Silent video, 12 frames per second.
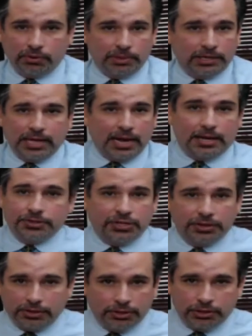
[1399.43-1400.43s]
That has nothing
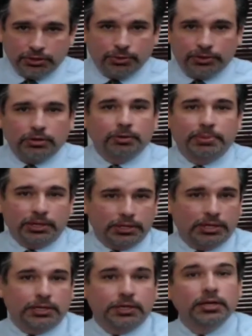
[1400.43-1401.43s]
to do with their
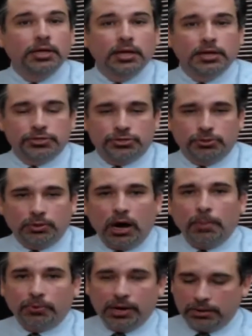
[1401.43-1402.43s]
ability to
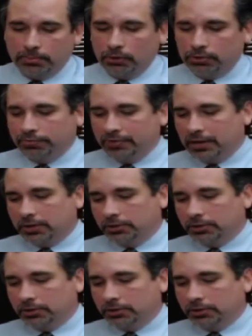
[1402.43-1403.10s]
operate a motor vehicle.